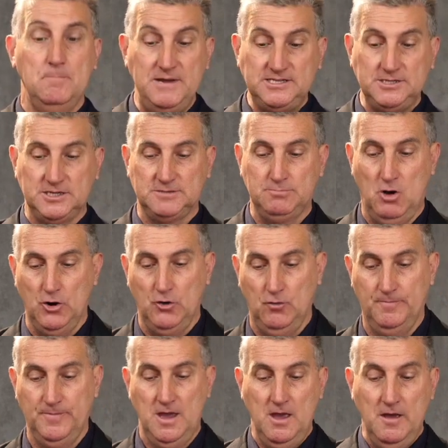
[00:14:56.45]
Business
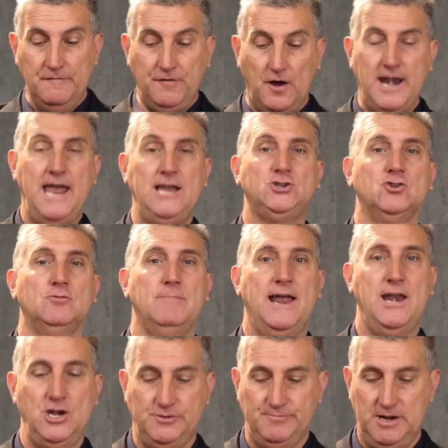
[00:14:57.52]
model, financial
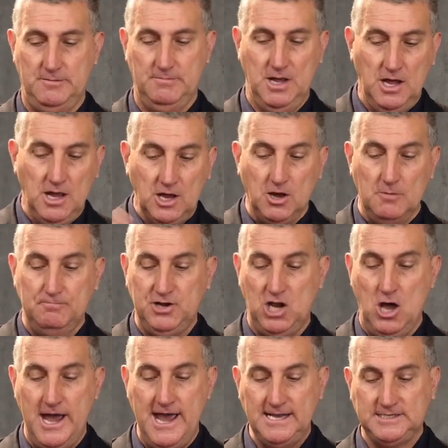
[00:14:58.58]
management,
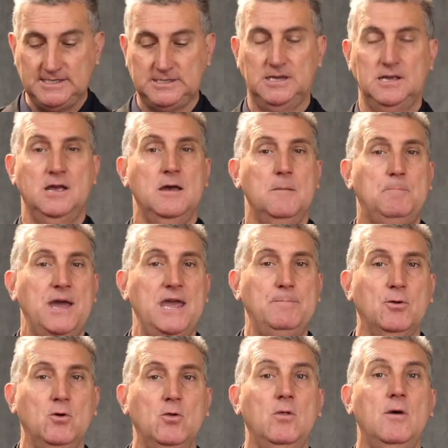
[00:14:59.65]
compliance,
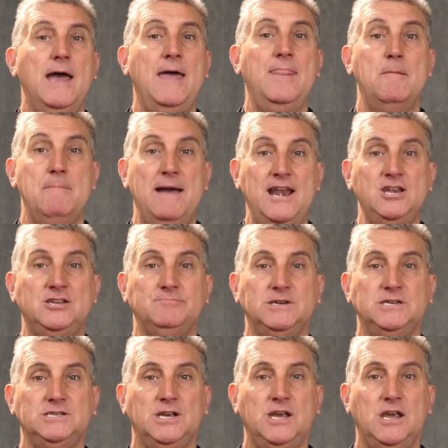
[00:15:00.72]
people, and the management